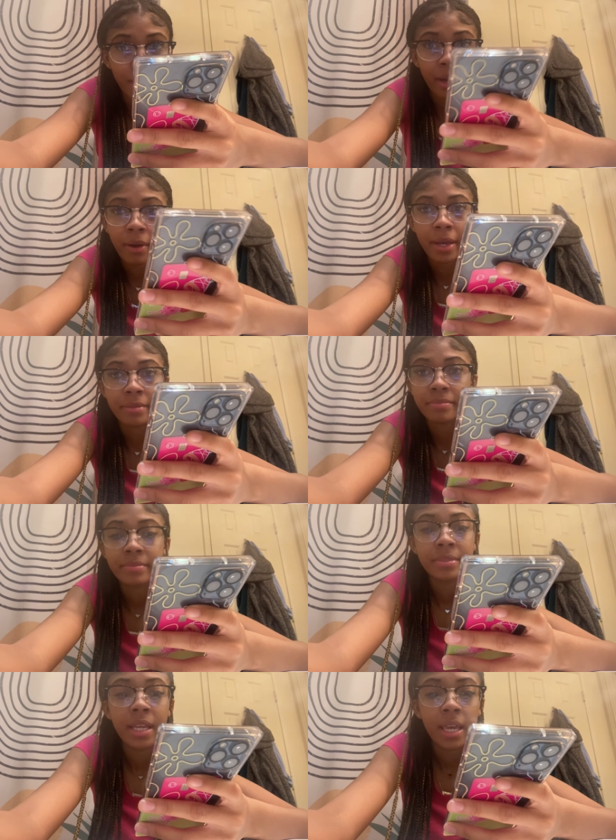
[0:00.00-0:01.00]
Okay.
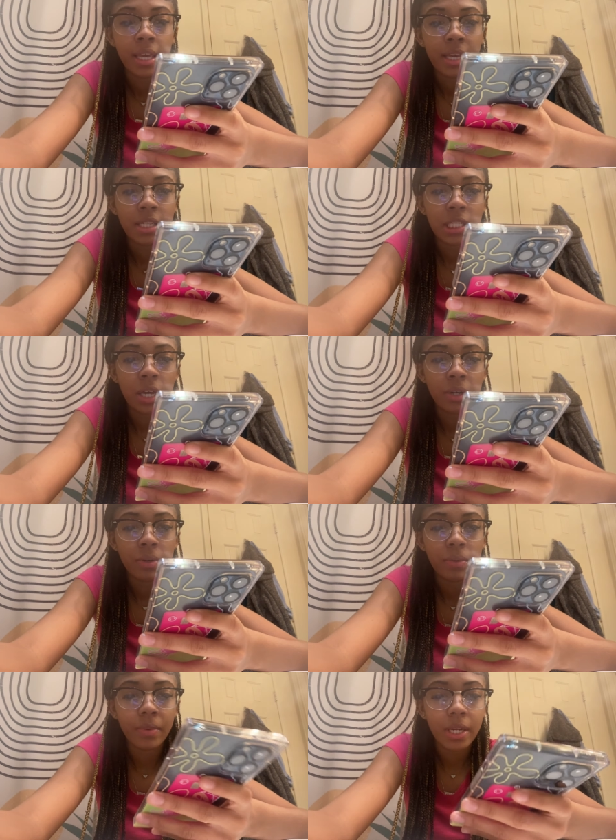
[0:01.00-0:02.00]

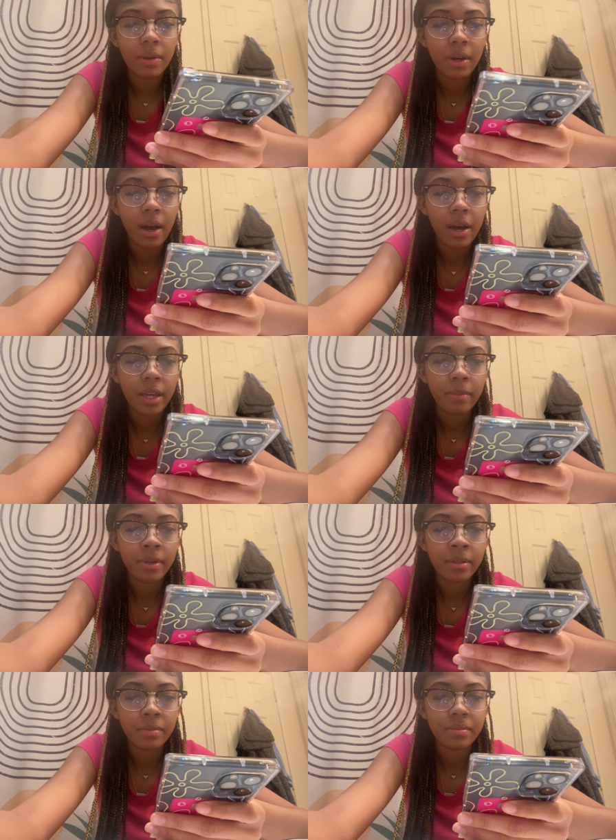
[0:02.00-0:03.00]
So we gonna call him
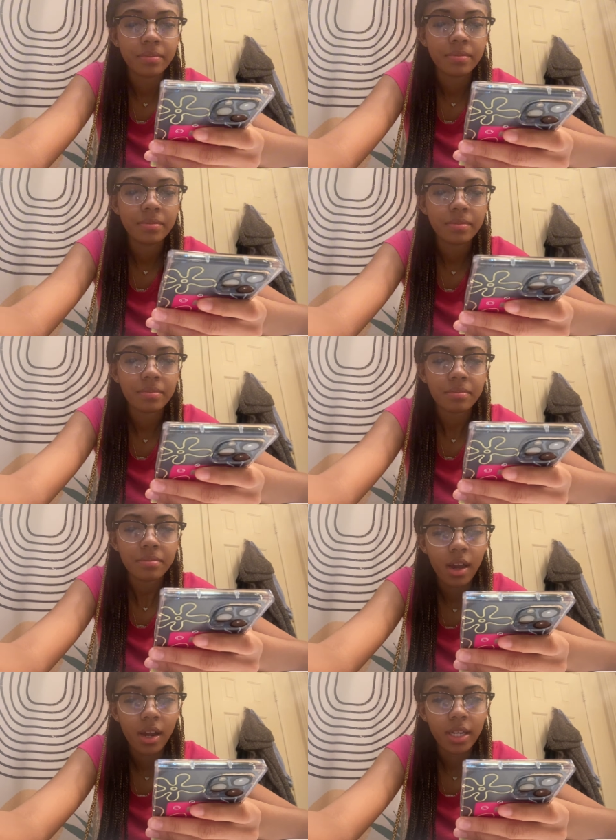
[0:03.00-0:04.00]
up.
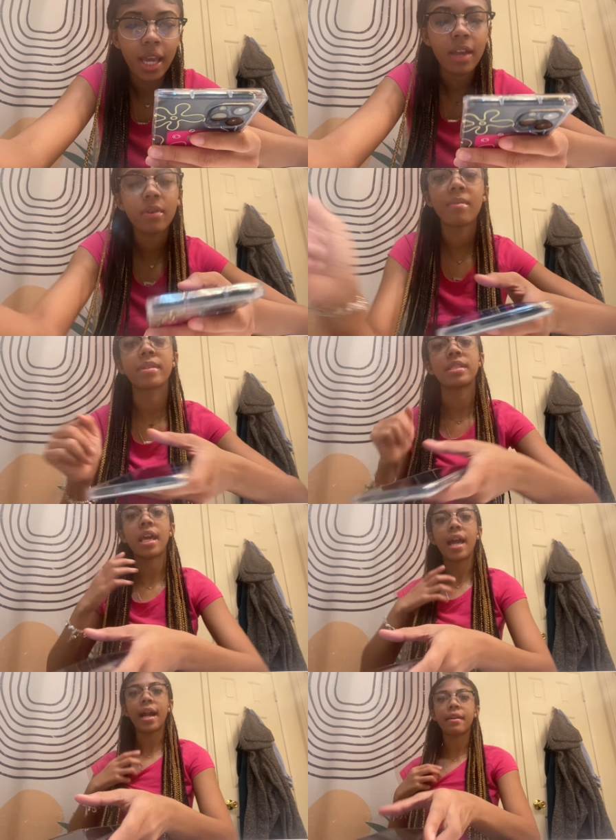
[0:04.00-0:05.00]
Dang, what I'm gonna
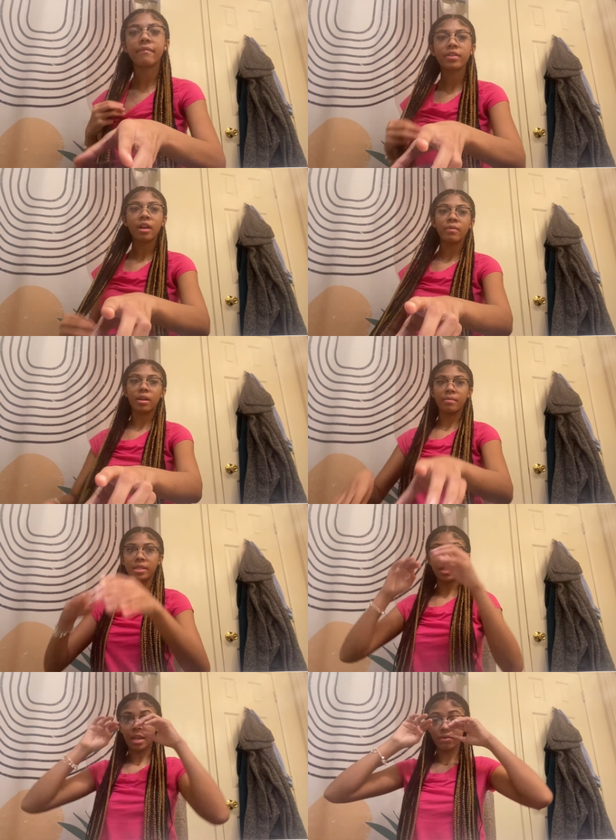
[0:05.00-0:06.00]
say? I gotta figure out what I'm
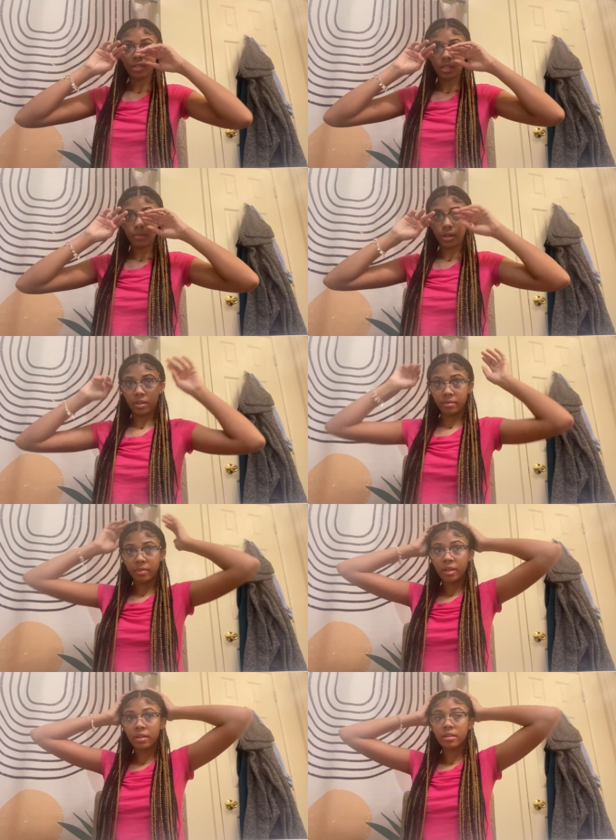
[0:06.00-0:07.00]
gonna say. What's this prank gonna
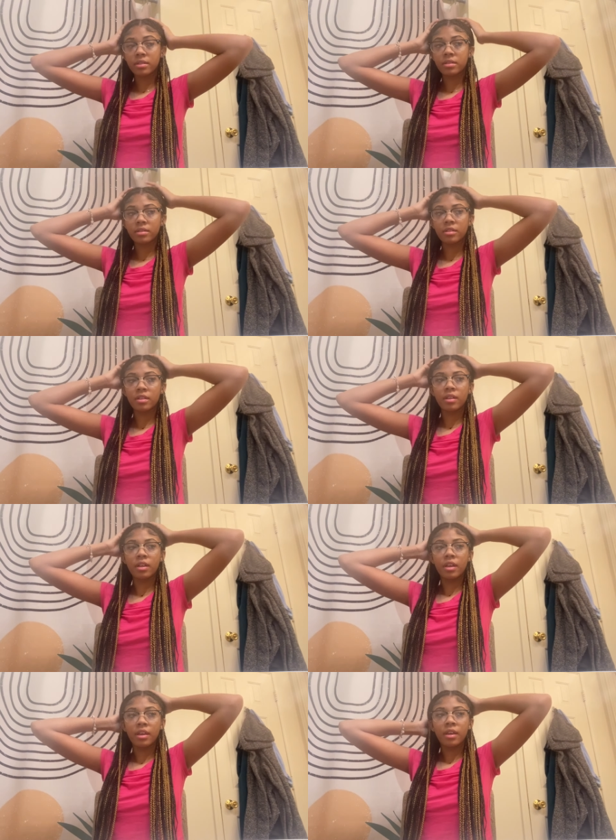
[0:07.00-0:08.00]
be?
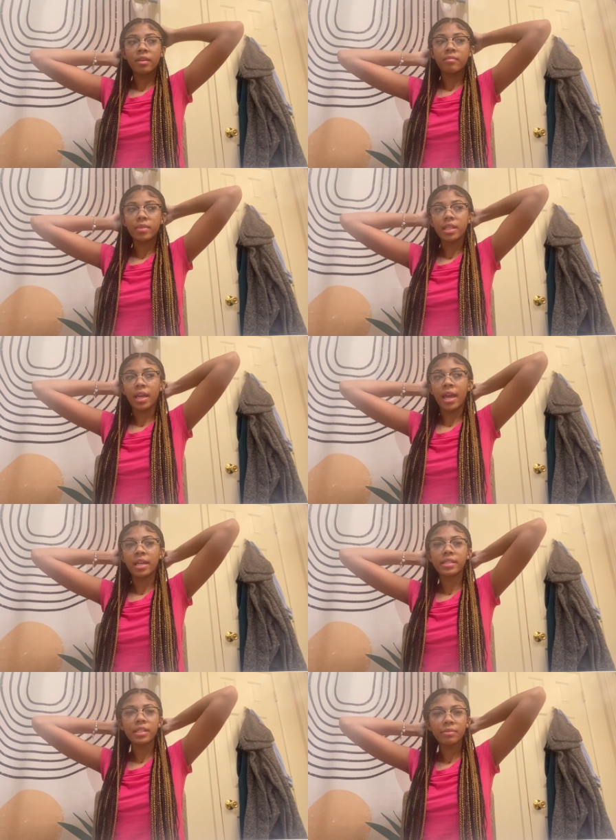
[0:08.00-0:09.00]
Be like, hey,
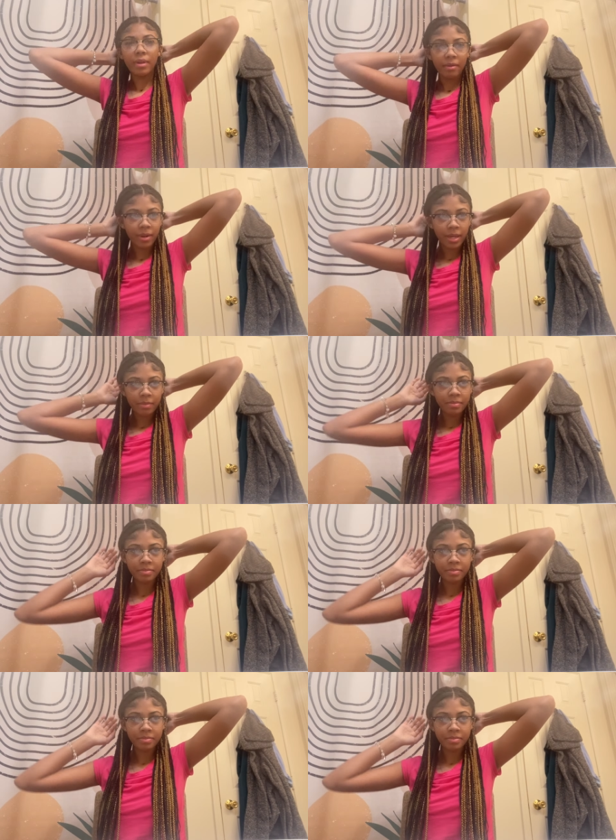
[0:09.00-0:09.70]
is this Ray Ray?